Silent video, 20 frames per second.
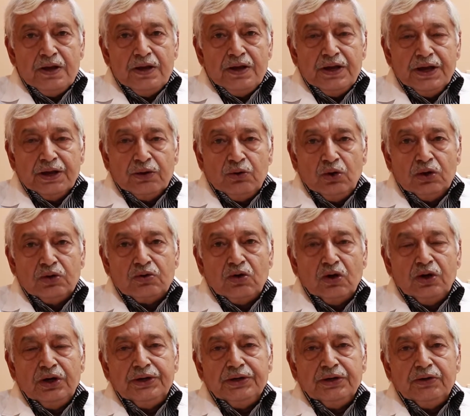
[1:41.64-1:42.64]
A good
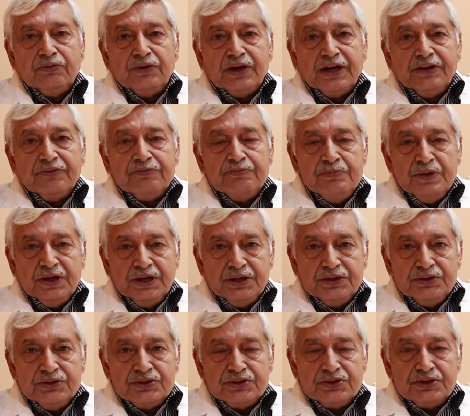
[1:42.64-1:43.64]
quality of life
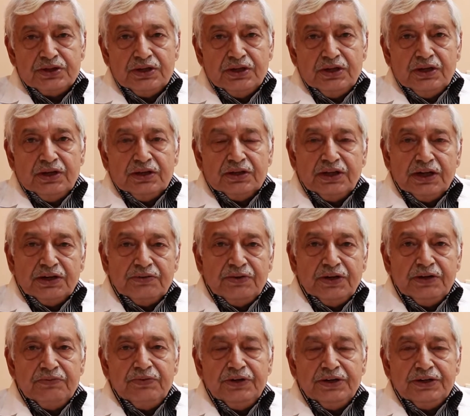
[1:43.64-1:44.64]
means that
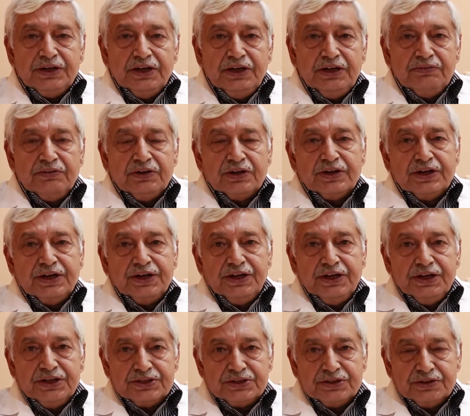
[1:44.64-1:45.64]
when we deliver
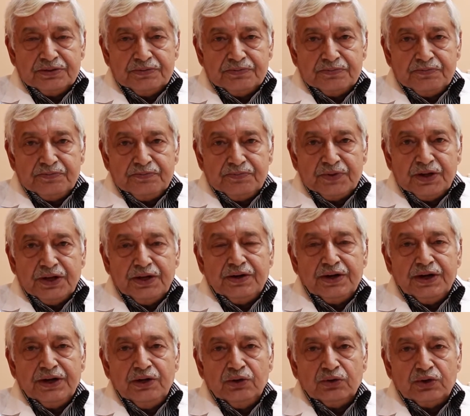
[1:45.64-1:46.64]
radiation in
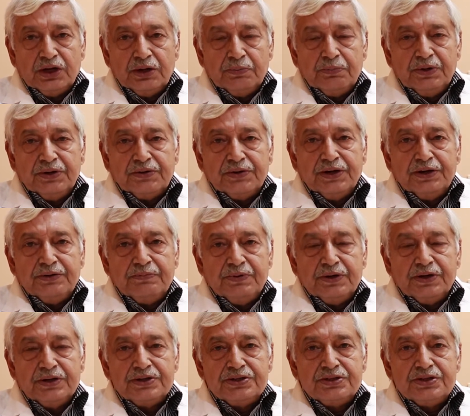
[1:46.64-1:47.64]
radiotherapy
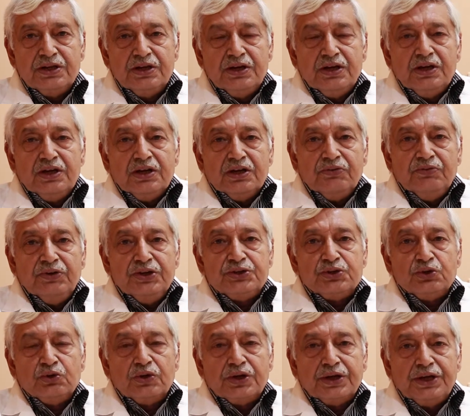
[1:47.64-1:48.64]
treatments, we
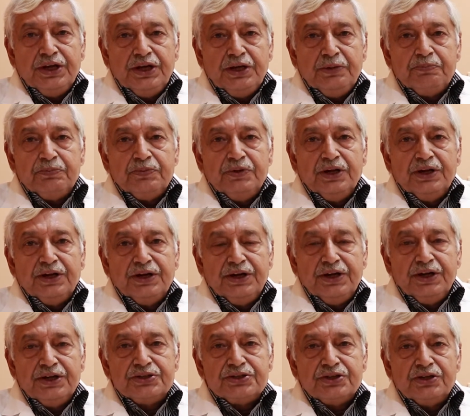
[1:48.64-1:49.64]
should keep the
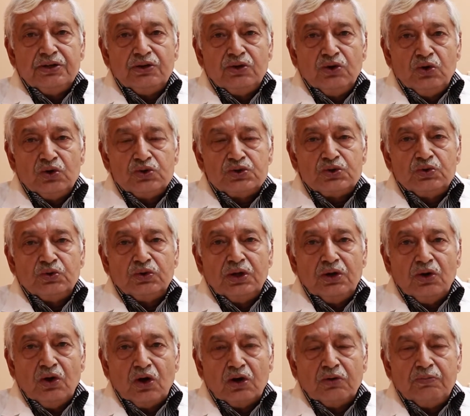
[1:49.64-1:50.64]
radiation dose to the
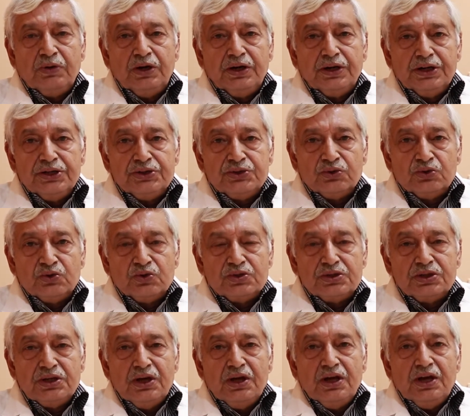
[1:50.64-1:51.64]
normal tissues
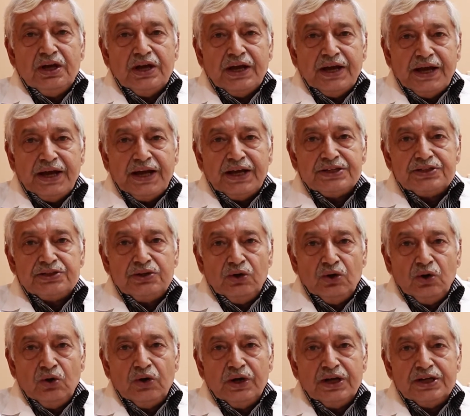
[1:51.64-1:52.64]
as
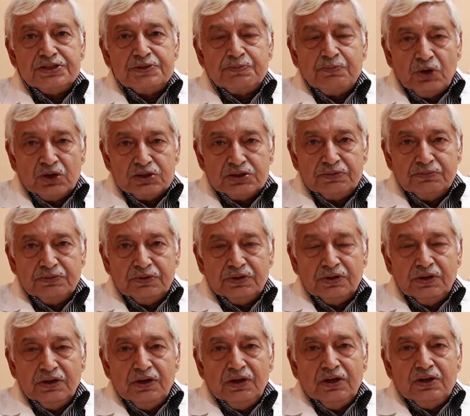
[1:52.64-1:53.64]
low as possible
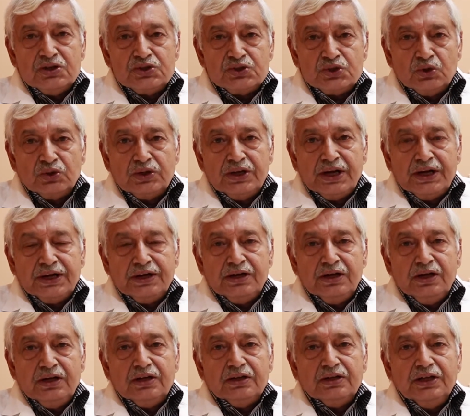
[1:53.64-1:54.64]
so
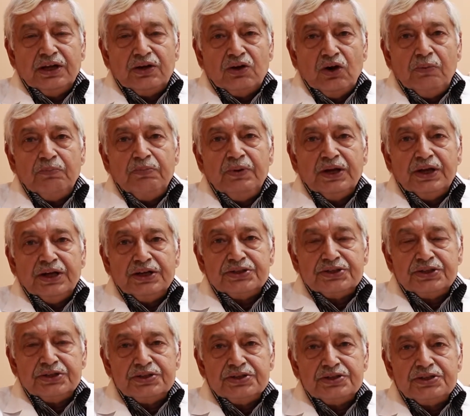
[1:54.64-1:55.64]
that the
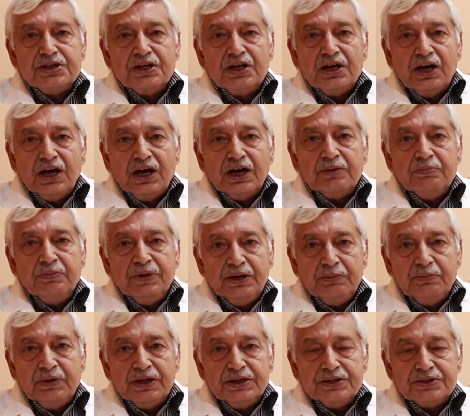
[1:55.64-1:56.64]
complications are
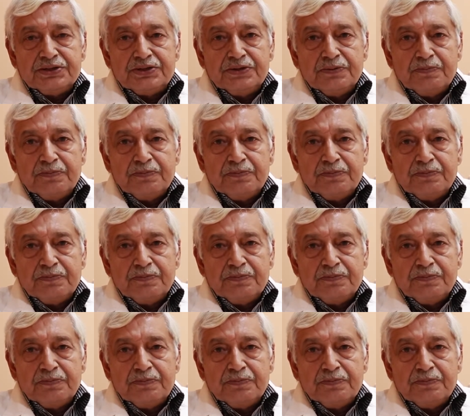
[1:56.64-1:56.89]
minimized.